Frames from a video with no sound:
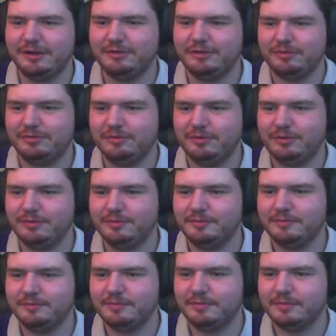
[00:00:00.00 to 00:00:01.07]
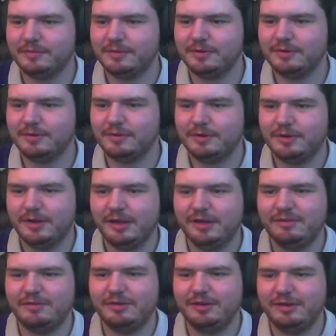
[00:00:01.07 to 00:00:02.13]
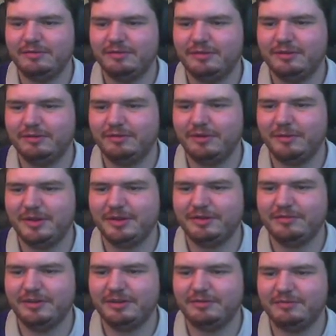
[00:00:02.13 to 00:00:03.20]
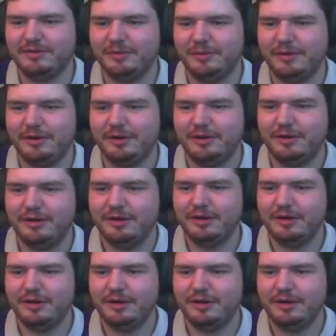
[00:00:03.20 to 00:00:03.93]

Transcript: honest with you. Defensively we are